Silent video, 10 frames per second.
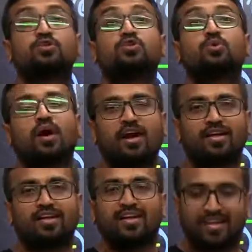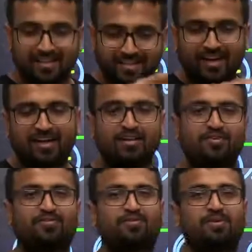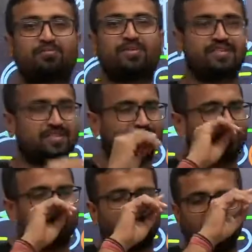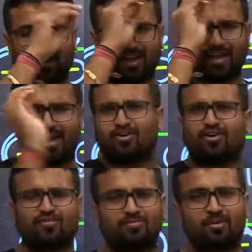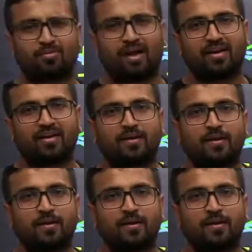Jugaad. The Indian way of doing business. One heck of a book, man.